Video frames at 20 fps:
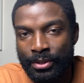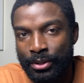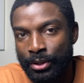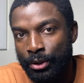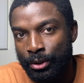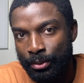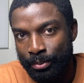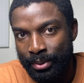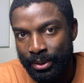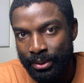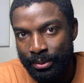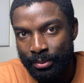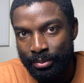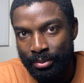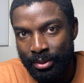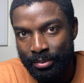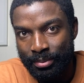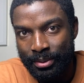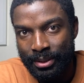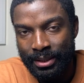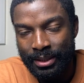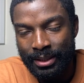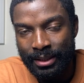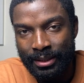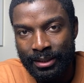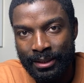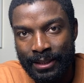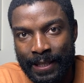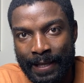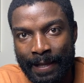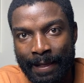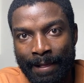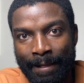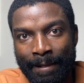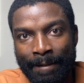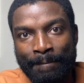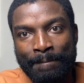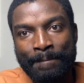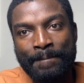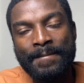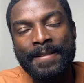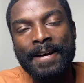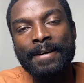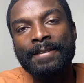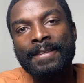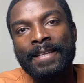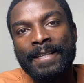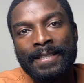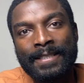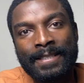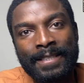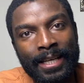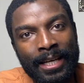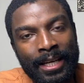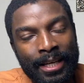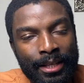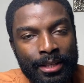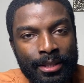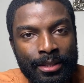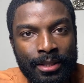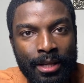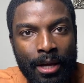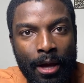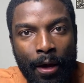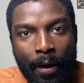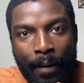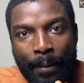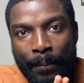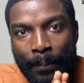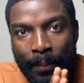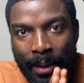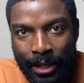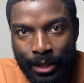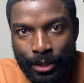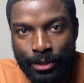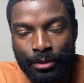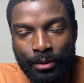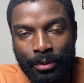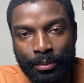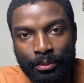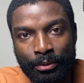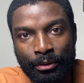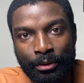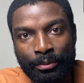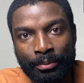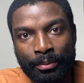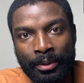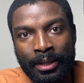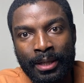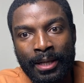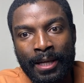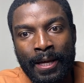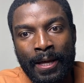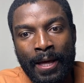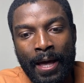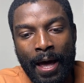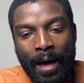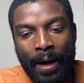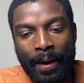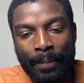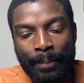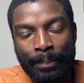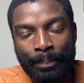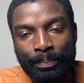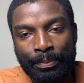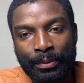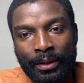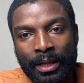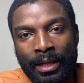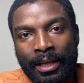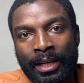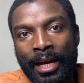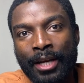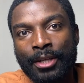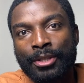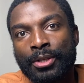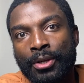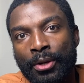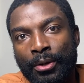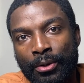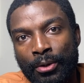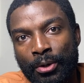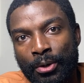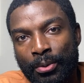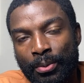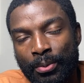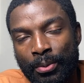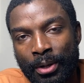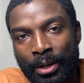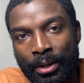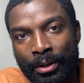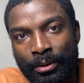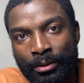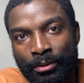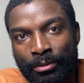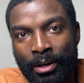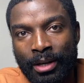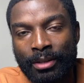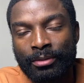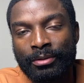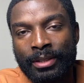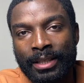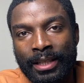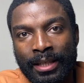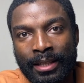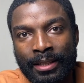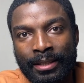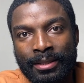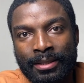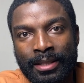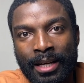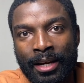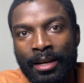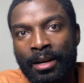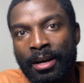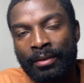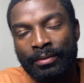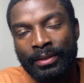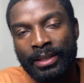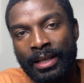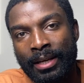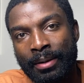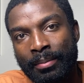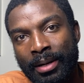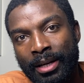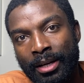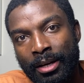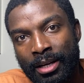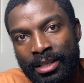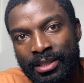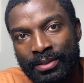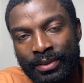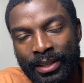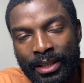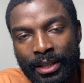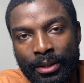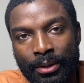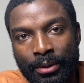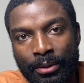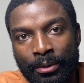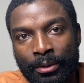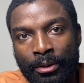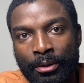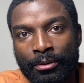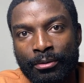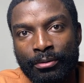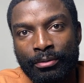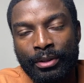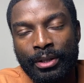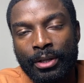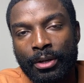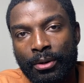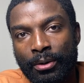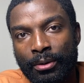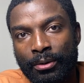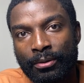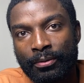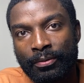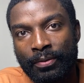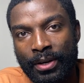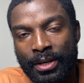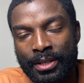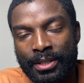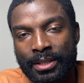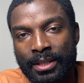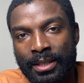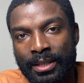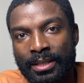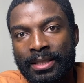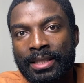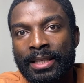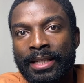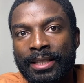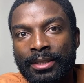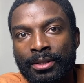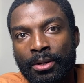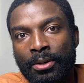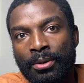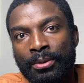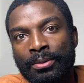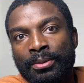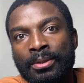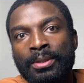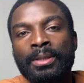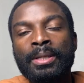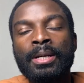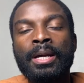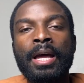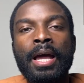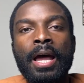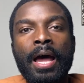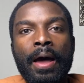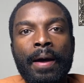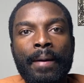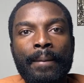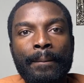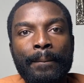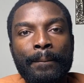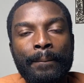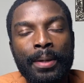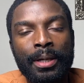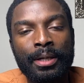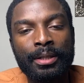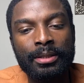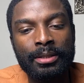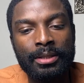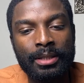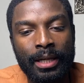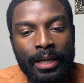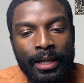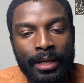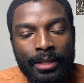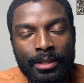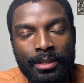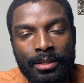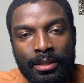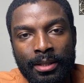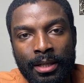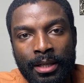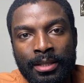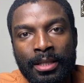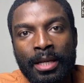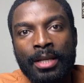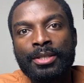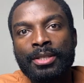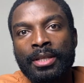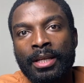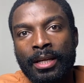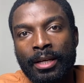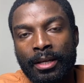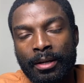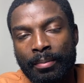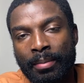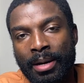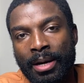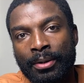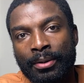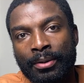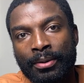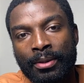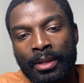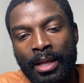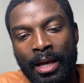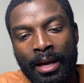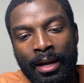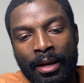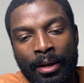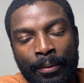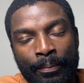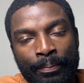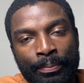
new build properties. Now, this is a major improvement. In case you don't know what ground rent is, I covered it in my last video, freehold versus leasehold. But it's essentially an amount that